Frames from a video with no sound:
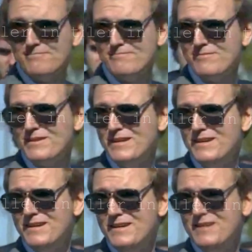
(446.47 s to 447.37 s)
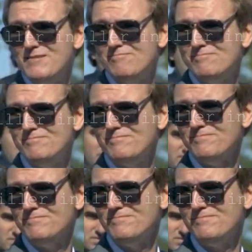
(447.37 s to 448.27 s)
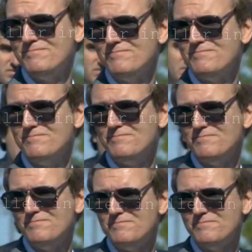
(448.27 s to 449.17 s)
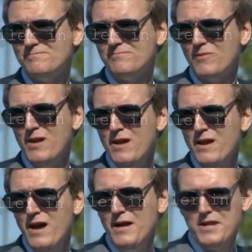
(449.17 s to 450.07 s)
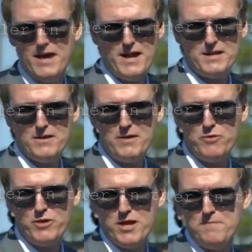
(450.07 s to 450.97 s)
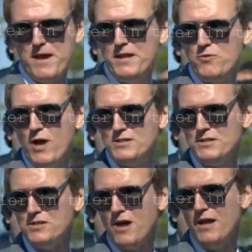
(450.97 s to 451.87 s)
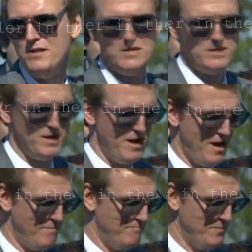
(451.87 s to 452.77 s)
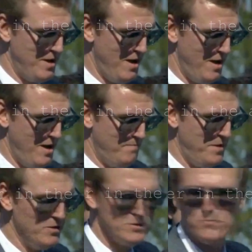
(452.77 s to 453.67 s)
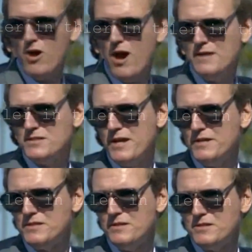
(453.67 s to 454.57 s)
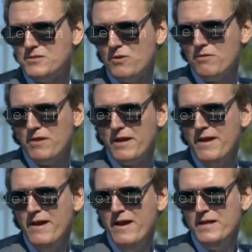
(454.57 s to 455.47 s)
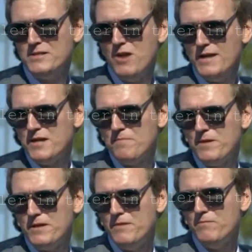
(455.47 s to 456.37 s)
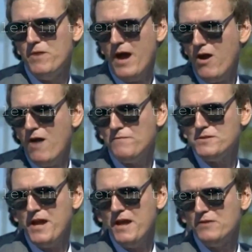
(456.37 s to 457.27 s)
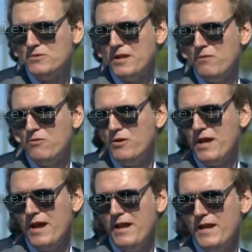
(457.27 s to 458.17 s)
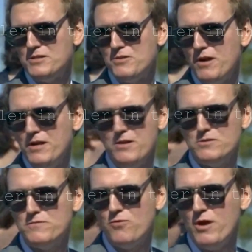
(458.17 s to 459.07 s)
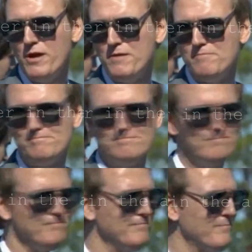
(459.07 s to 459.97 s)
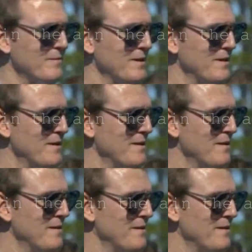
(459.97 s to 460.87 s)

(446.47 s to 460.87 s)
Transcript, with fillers: possible date that Justice Kennedy can act? Again, we keep getting questions on the appeals process and this sort of thing. It's not something that my office handles, and I really can't answer any of those for you. Whose idea? Did